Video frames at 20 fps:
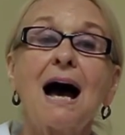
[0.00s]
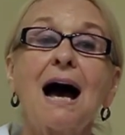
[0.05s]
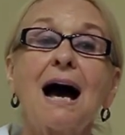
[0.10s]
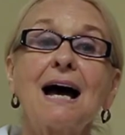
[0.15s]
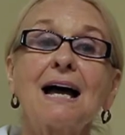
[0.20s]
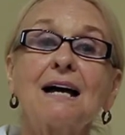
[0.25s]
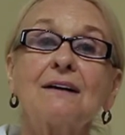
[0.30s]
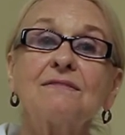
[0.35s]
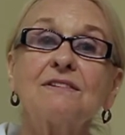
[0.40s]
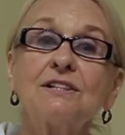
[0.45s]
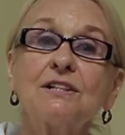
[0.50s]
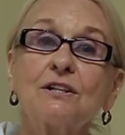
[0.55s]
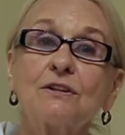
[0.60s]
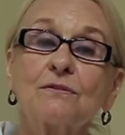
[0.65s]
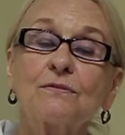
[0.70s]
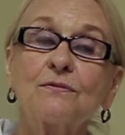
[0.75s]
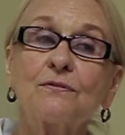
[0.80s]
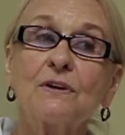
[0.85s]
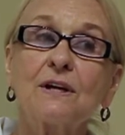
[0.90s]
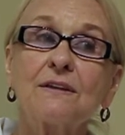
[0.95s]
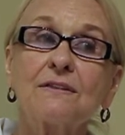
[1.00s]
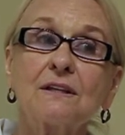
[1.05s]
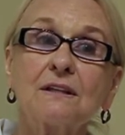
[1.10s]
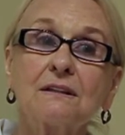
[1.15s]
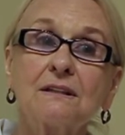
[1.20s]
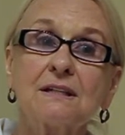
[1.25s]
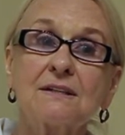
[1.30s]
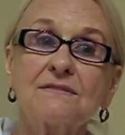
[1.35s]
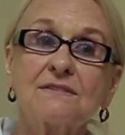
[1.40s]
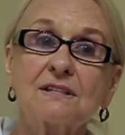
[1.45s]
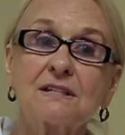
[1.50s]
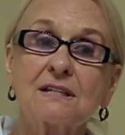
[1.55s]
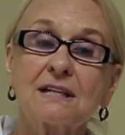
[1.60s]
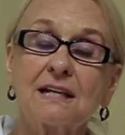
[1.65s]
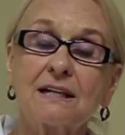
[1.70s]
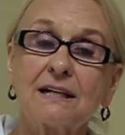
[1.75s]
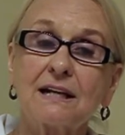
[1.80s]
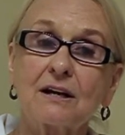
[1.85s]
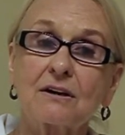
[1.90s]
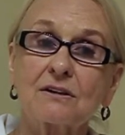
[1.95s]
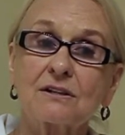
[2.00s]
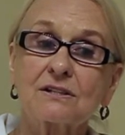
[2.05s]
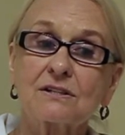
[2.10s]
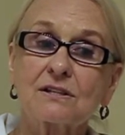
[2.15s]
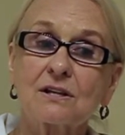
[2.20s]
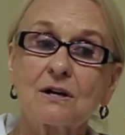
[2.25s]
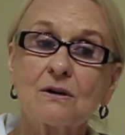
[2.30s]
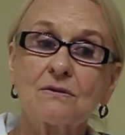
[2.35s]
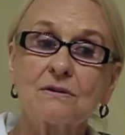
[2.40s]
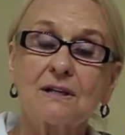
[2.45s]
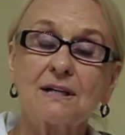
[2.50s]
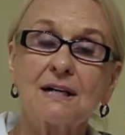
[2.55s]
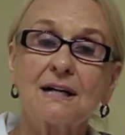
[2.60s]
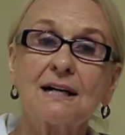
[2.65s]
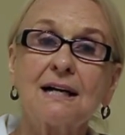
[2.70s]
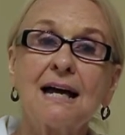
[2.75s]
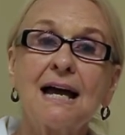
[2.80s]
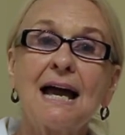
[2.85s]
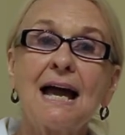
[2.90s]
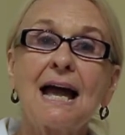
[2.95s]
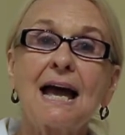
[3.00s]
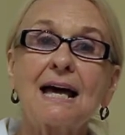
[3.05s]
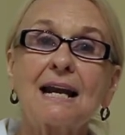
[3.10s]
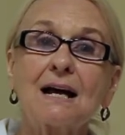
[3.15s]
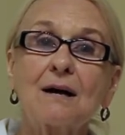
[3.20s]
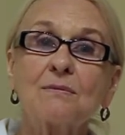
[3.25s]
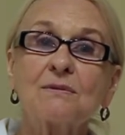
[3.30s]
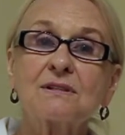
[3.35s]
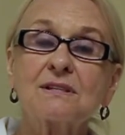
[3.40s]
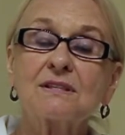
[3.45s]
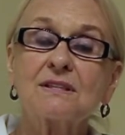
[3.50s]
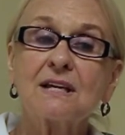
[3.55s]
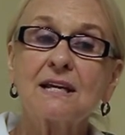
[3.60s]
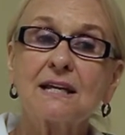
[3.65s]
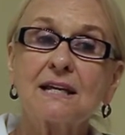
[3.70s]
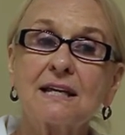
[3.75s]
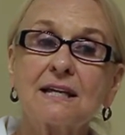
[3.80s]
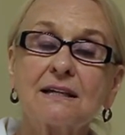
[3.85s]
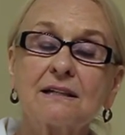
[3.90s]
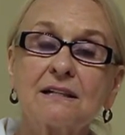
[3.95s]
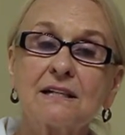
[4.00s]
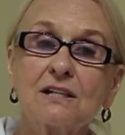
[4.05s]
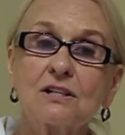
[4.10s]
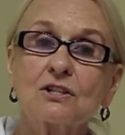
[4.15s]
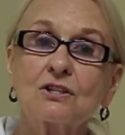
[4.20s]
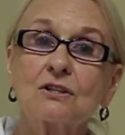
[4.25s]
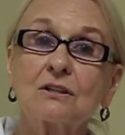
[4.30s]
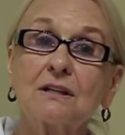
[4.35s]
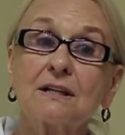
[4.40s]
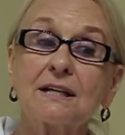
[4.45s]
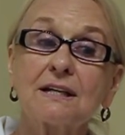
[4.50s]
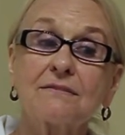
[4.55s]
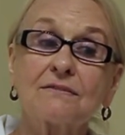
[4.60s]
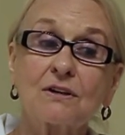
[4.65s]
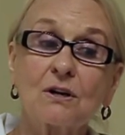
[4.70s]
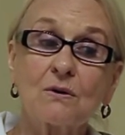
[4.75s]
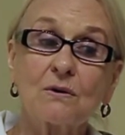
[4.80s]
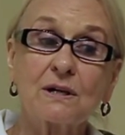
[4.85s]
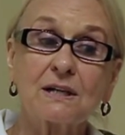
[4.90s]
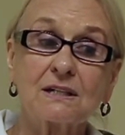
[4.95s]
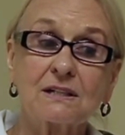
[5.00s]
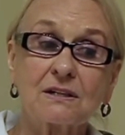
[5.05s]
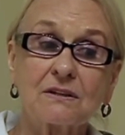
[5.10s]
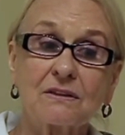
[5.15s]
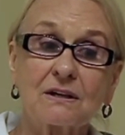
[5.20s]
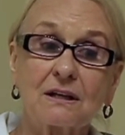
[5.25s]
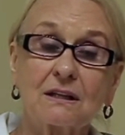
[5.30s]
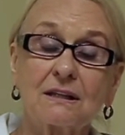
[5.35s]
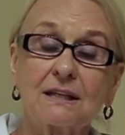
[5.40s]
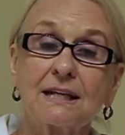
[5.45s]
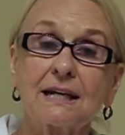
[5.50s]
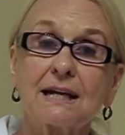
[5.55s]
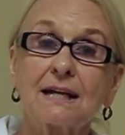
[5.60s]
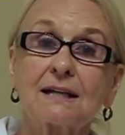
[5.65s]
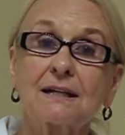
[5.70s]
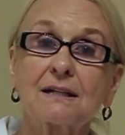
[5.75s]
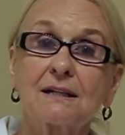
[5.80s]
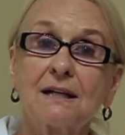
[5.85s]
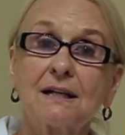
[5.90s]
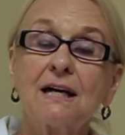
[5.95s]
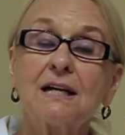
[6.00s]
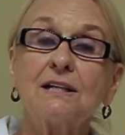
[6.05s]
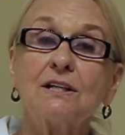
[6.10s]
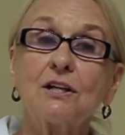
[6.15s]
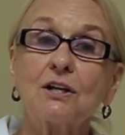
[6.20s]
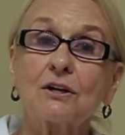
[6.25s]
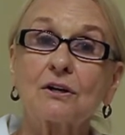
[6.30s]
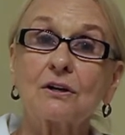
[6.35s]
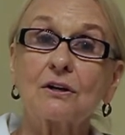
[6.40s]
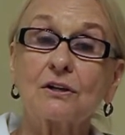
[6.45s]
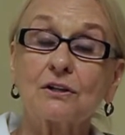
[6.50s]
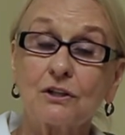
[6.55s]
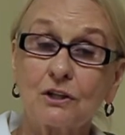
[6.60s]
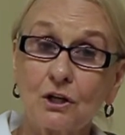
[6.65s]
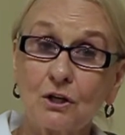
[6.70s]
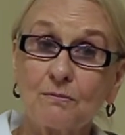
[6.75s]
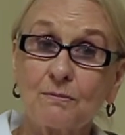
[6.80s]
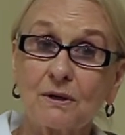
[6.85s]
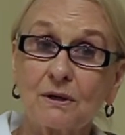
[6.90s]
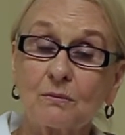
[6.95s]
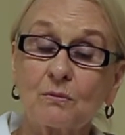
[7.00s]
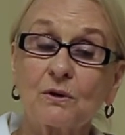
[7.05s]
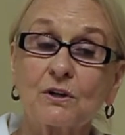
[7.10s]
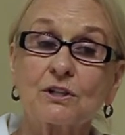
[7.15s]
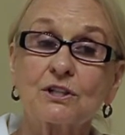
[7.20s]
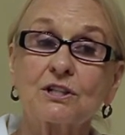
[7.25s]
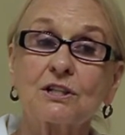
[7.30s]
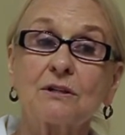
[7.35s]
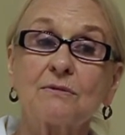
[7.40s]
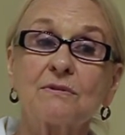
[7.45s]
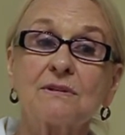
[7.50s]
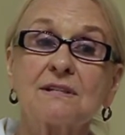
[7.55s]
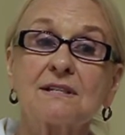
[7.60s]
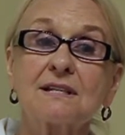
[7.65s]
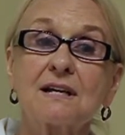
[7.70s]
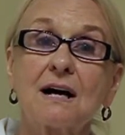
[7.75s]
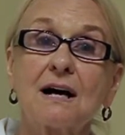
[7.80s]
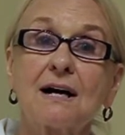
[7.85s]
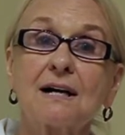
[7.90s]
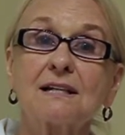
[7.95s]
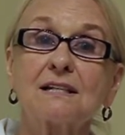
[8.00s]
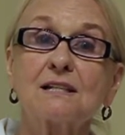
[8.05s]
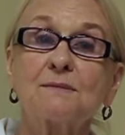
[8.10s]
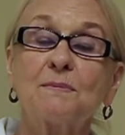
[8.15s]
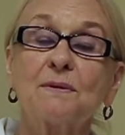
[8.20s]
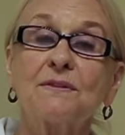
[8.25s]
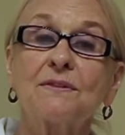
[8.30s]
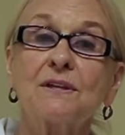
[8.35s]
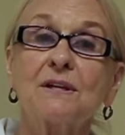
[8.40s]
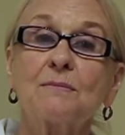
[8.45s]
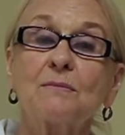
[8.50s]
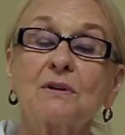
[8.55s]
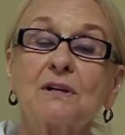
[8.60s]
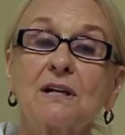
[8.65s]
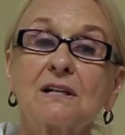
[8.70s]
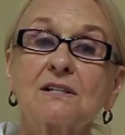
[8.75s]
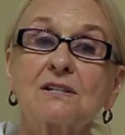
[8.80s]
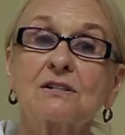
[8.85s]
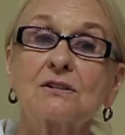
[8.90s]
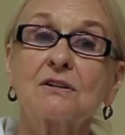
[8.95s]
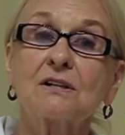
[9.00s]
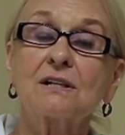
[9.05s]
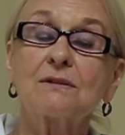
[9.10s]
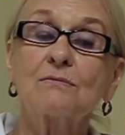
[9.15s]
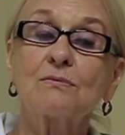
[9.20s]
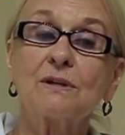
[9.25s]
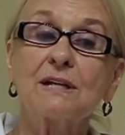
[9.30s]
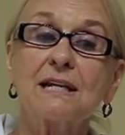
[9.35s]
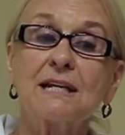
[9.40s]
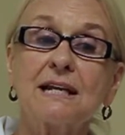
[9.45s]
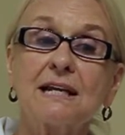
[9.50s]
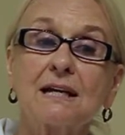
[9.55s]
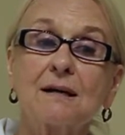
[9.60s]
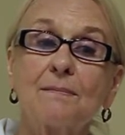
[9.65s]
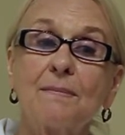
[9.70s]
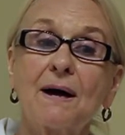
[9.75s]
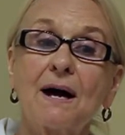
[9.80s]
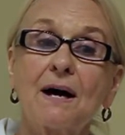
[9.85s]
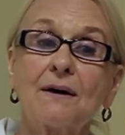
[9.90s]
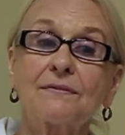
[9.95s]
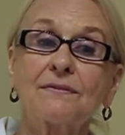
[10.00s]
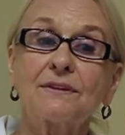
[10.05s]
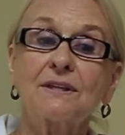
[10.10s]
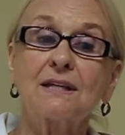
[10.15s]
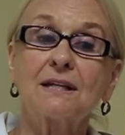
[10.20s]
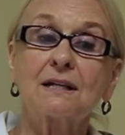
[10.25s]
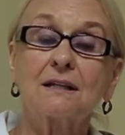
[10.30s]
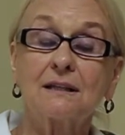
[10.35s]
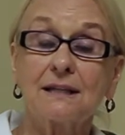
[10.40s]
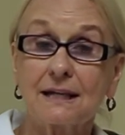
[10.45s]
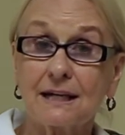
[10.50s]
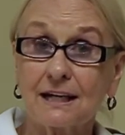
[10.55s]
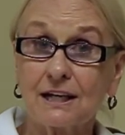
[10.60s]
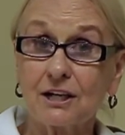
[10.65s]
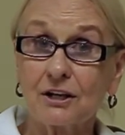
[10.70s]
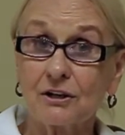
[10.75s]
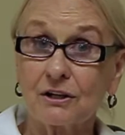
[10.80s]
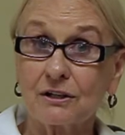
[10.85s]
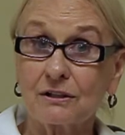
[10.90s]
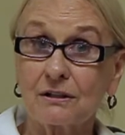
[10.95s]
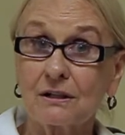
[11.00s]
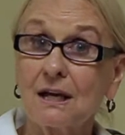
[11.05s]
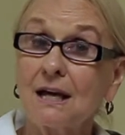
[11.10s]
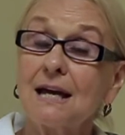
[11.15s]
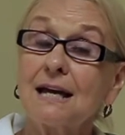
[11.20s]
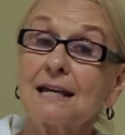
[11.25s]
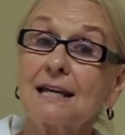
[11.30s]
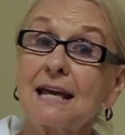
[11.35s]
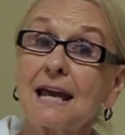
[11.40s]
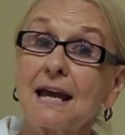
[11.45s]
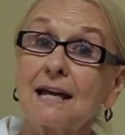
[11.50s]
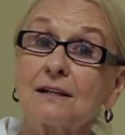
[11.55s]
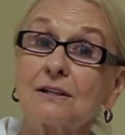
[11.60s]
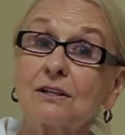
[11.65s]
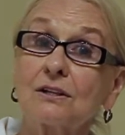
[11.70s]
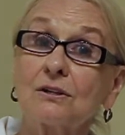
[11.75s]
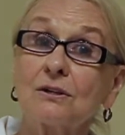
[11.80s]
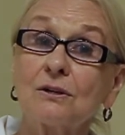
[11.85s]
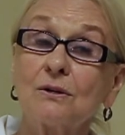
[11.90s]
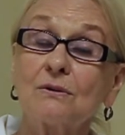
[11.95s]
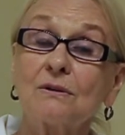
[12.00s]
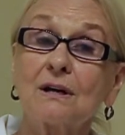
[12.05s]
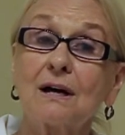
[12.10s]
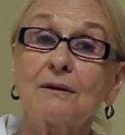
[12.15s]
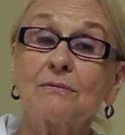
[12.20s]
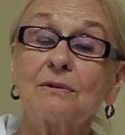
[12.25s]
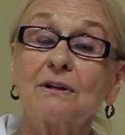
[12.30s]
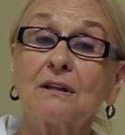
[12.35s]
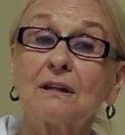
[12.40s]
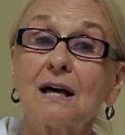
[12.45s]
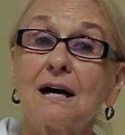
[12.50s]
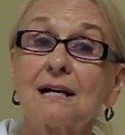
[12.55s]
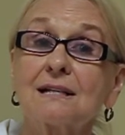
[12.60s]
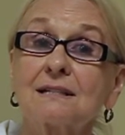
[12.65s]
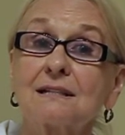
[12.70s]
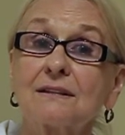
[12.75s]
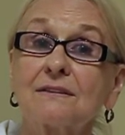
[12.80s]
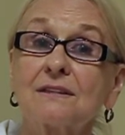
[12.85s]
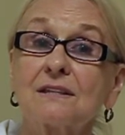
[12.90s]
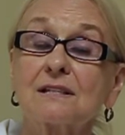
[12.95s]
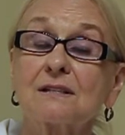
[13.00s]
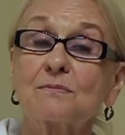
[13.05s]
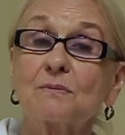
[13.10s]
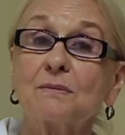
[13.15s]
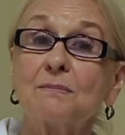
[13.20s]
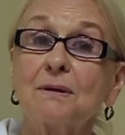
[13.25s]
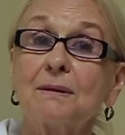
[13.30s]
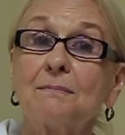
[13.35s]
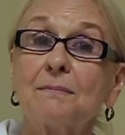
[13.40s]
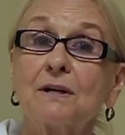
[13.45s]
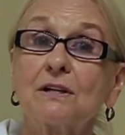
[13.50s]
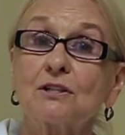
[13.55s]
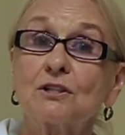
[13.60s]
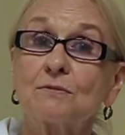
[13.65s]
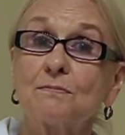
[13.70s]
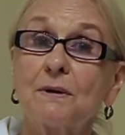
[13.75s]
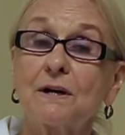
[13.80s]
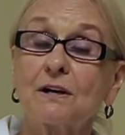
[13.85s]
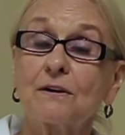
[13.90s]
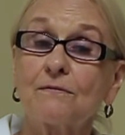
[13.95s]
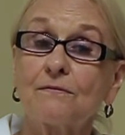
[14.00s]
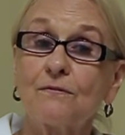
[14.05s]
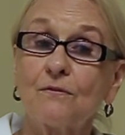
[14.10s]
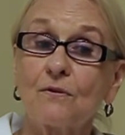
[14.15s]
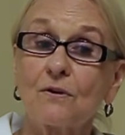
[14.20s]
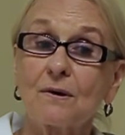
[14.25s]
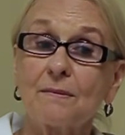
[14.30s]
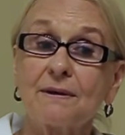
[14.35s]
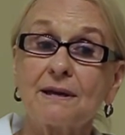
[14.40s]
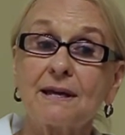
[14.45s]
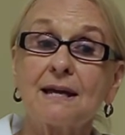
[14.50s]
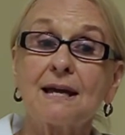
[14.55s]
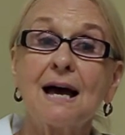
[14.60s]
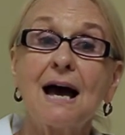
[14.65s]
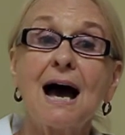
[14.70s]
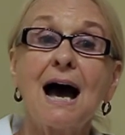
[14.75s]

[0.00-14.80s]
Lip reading: I have a dear friend that lives in Arizona, and I was thinking initially of going to the clinic near Yuma, where she resides, but then when I started reading about the clinic here in Cancun, I realized that this would be much better for me.